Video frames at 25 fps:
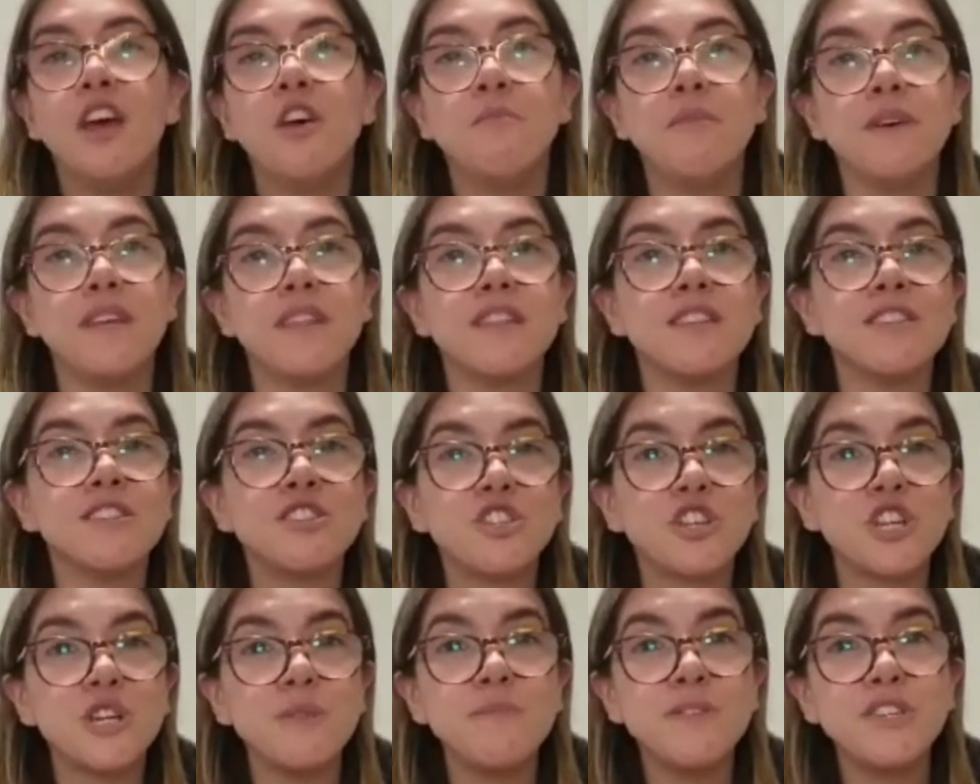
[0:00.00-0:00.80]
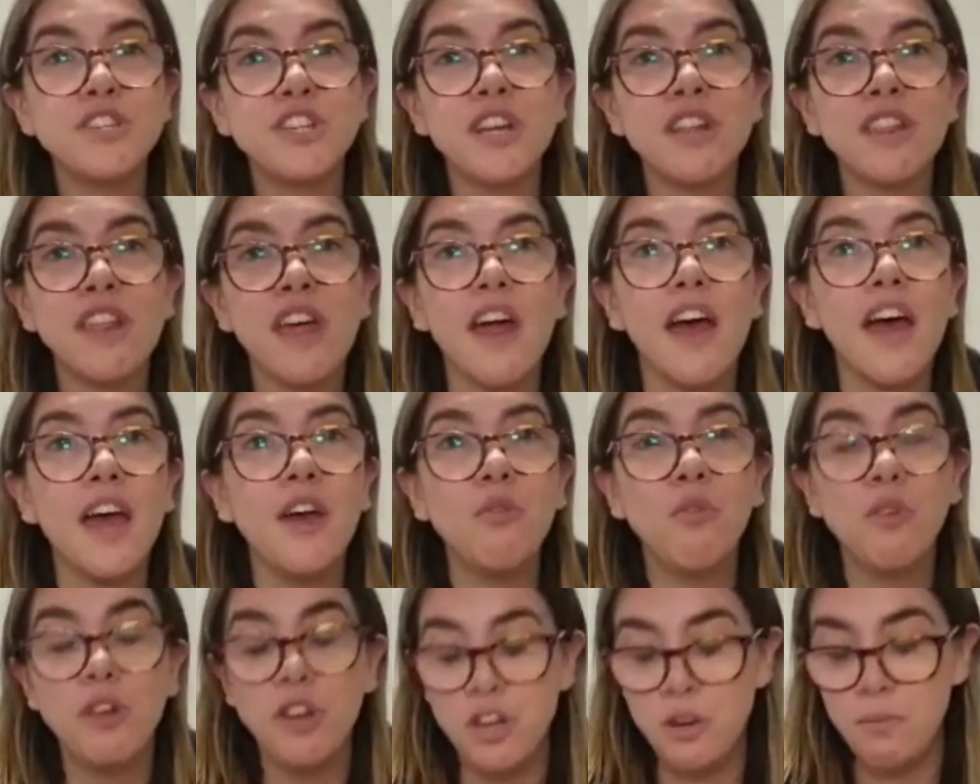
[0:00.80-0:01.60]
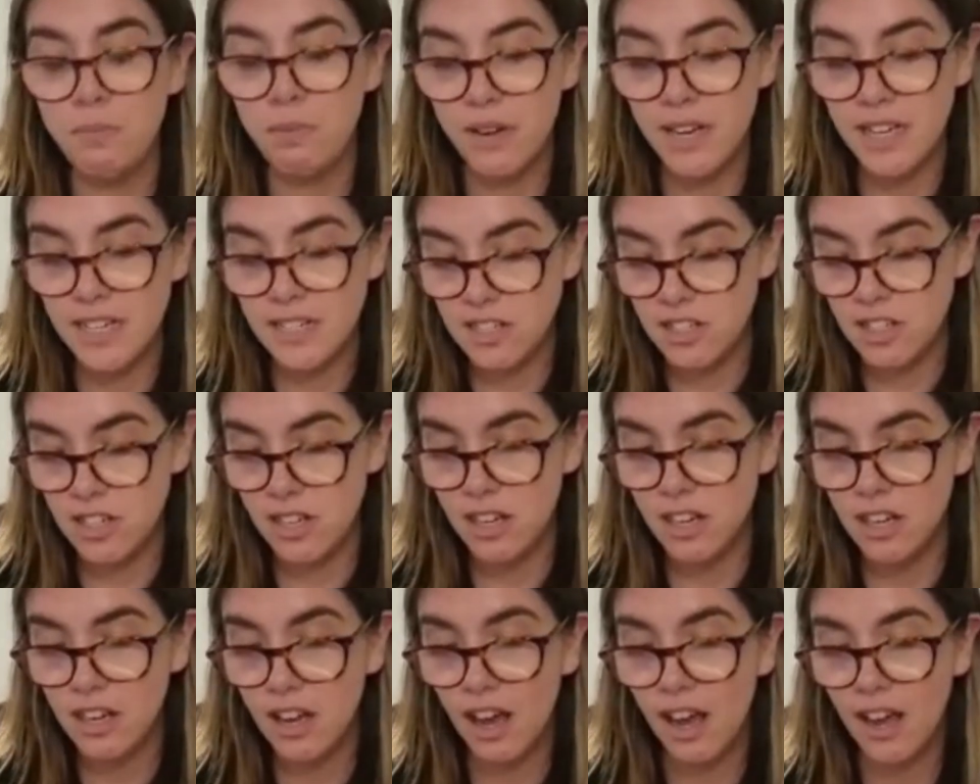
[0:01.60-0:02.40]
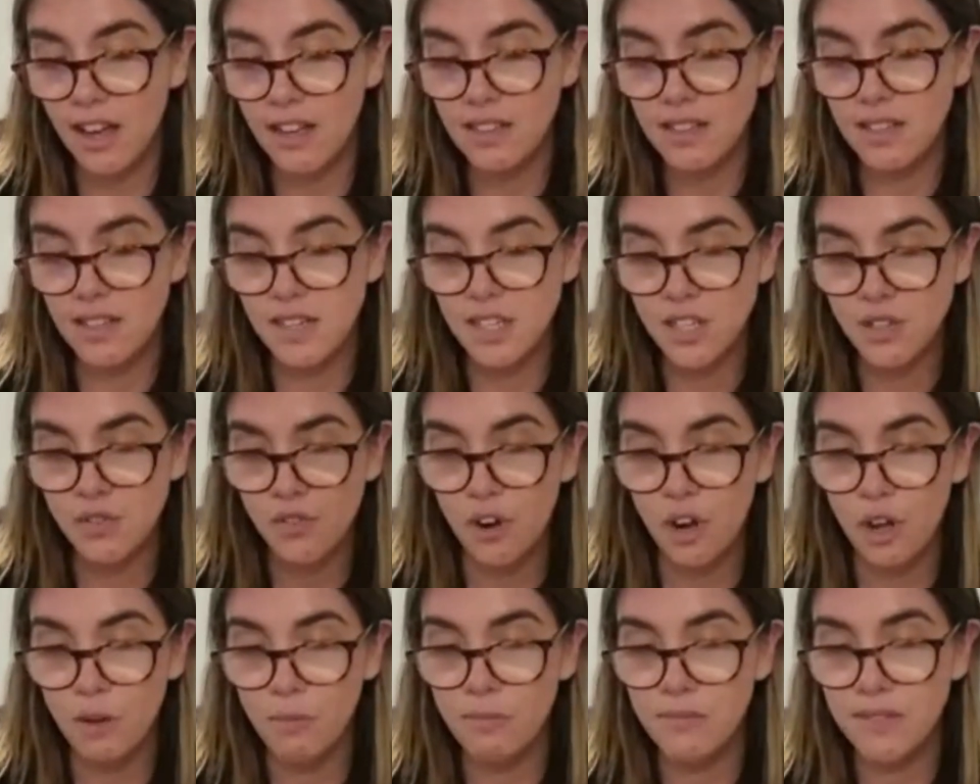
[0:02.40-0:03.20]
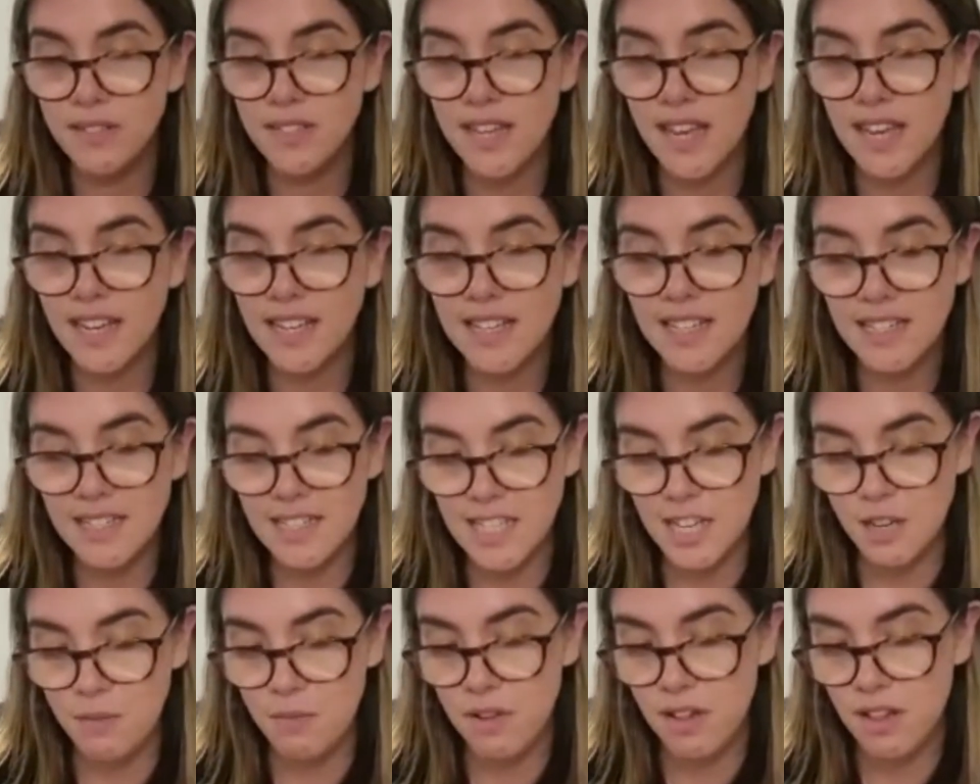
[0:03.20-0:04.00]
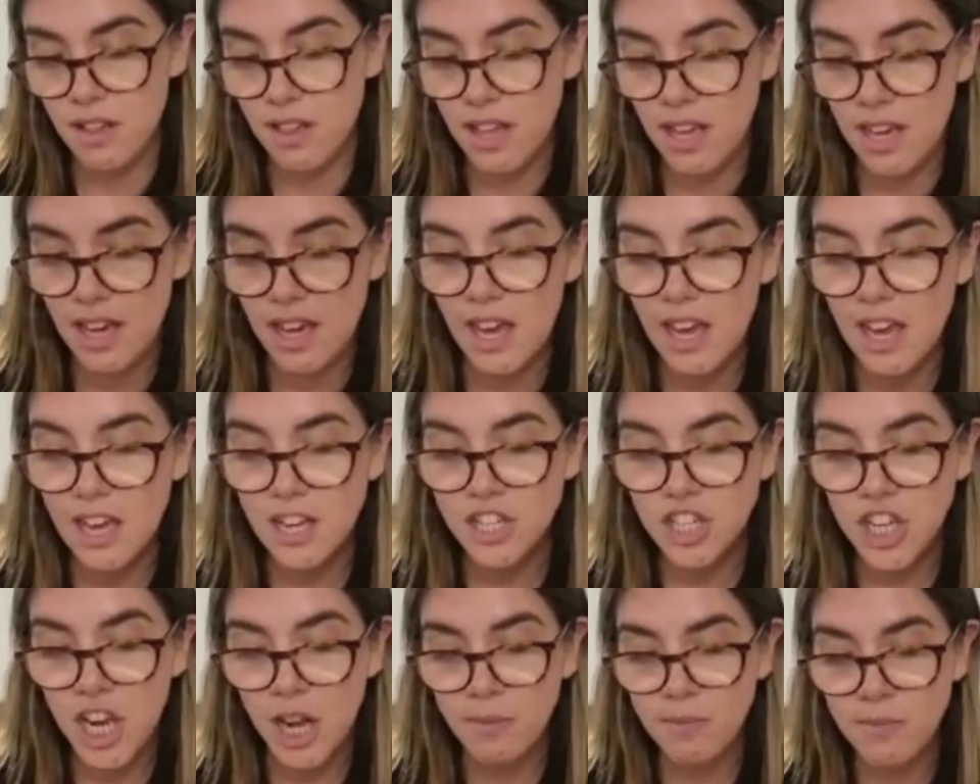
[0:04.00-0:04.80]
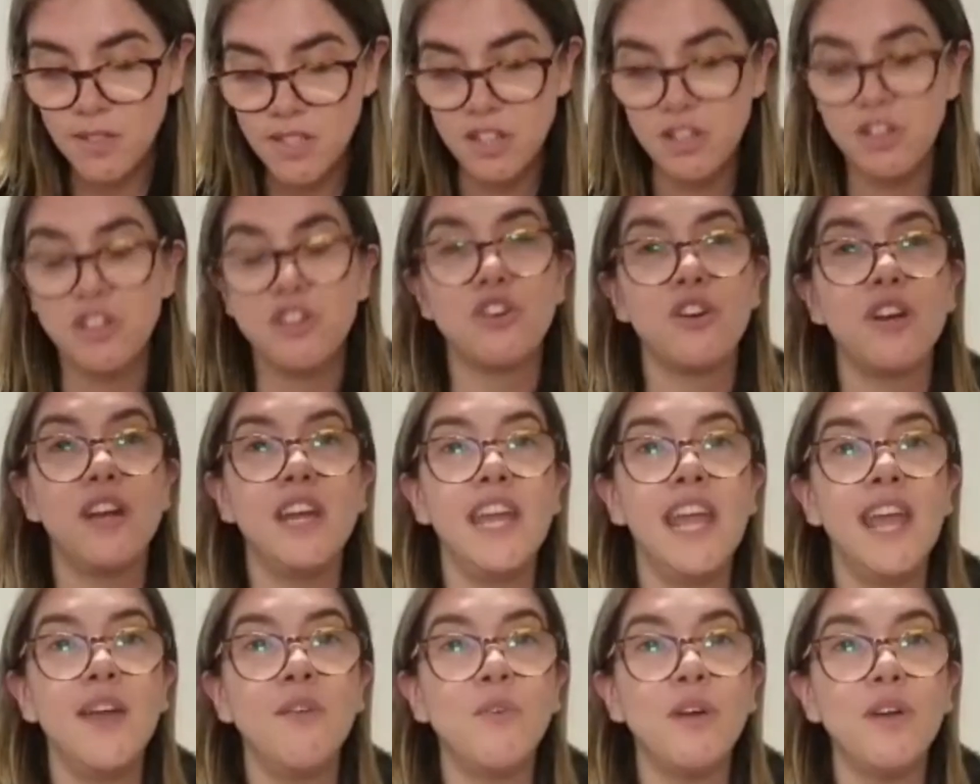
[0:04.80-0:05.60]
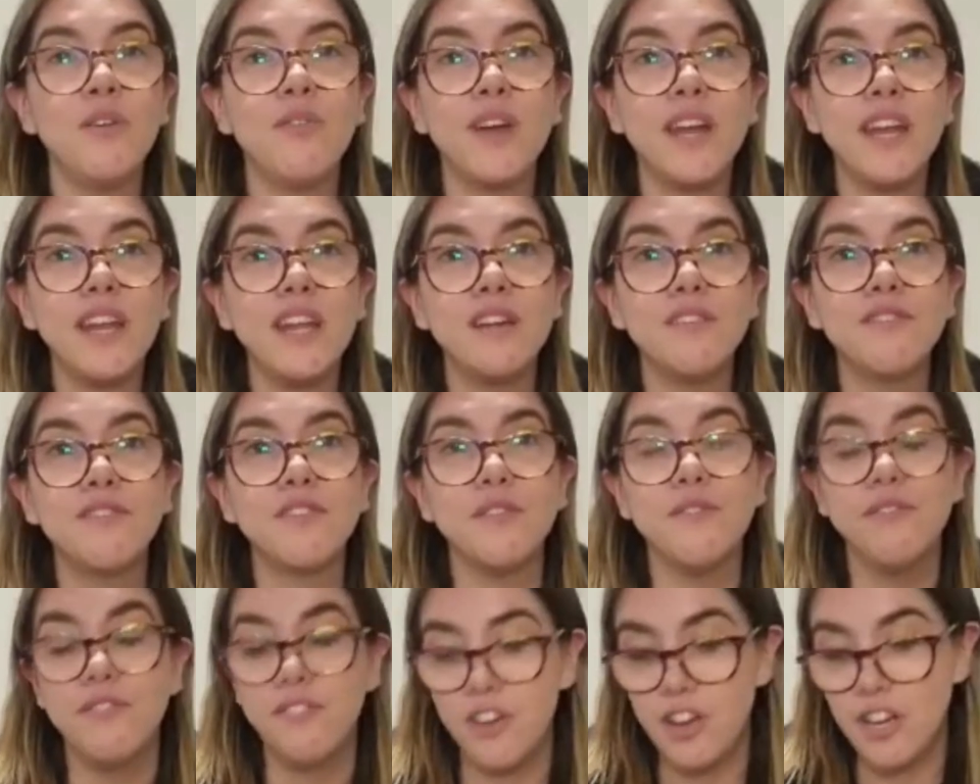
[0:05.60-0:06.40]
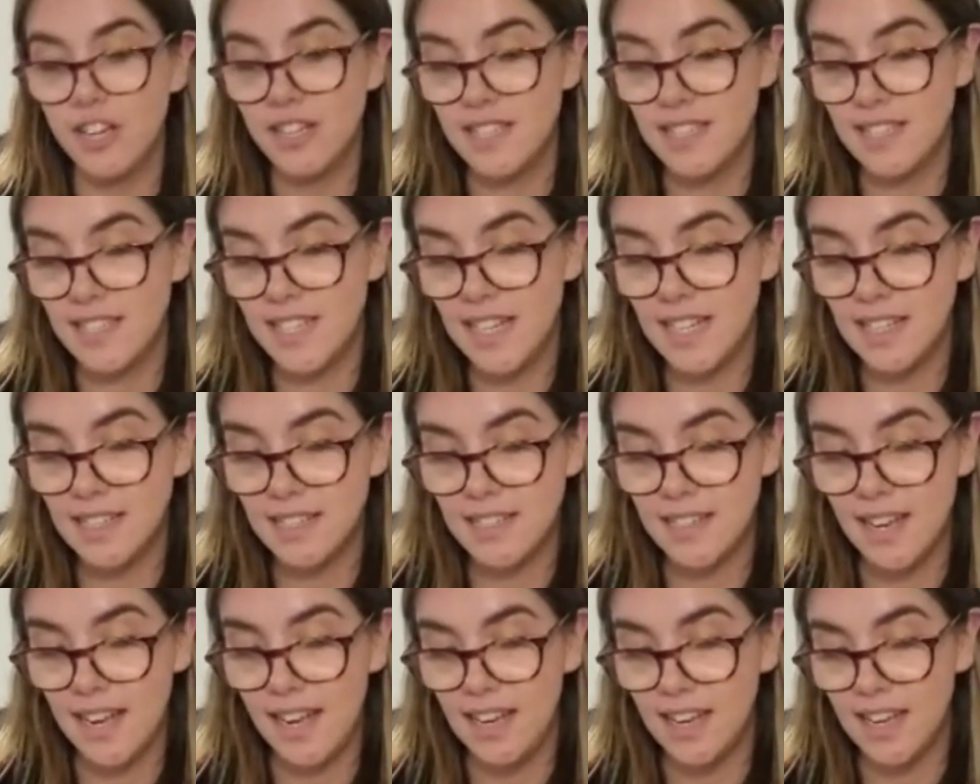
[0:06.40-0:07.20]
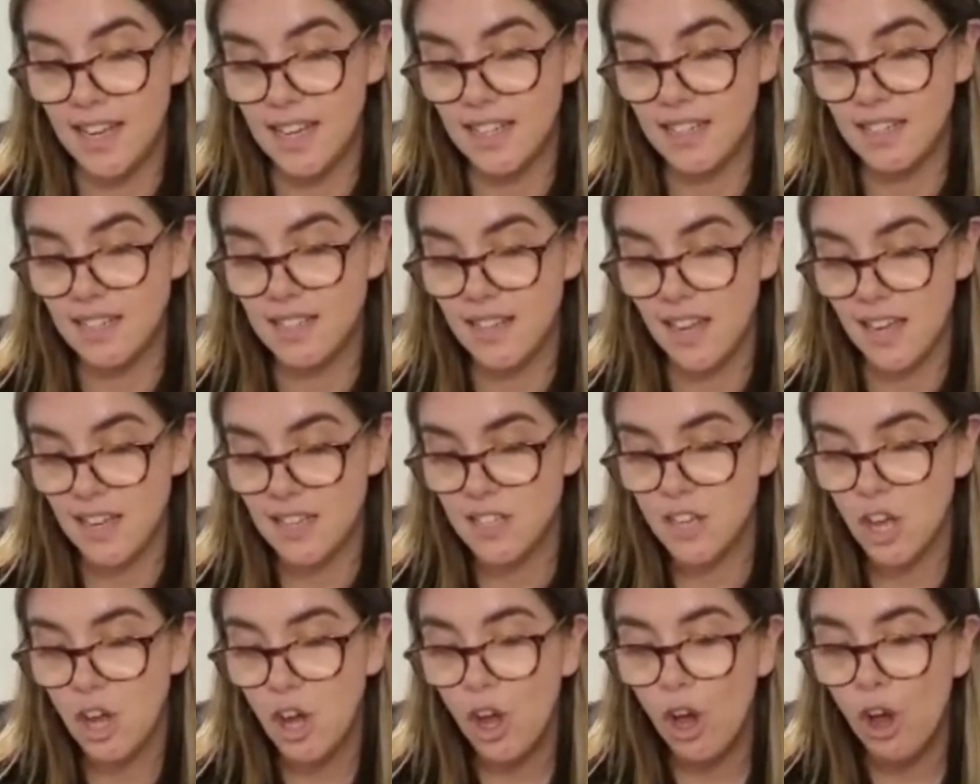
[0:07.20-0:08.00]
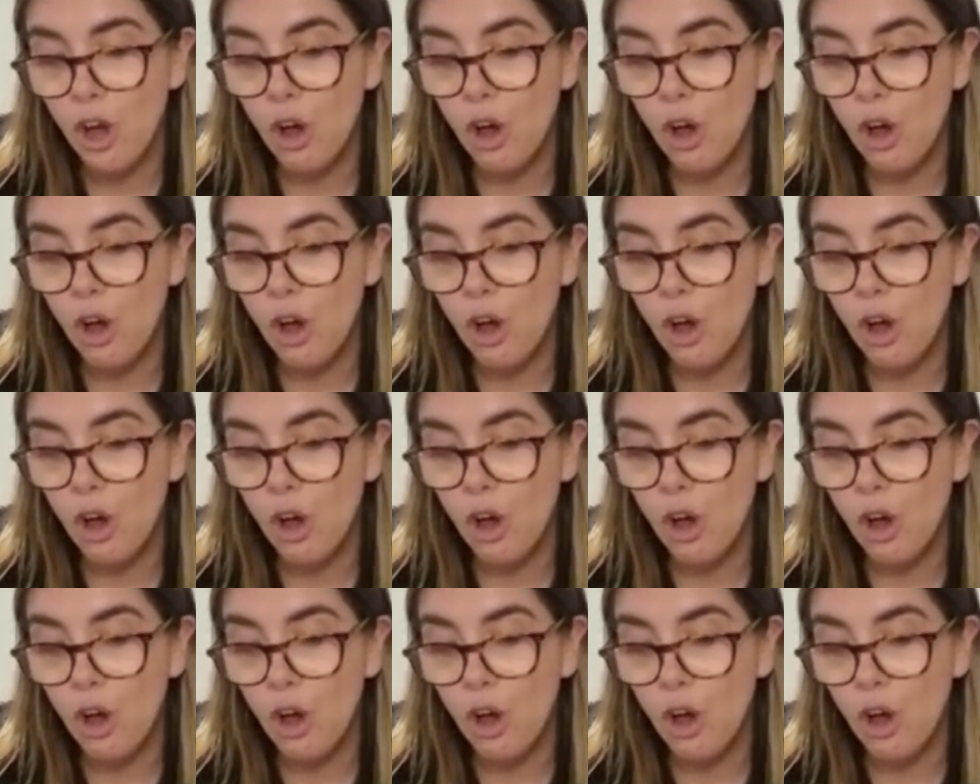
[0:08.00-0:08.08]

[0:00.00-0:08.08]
But the scripture that I want to bring to you guys is from 2 Timothy chapter 3, and we're reading from verse 16, and it says,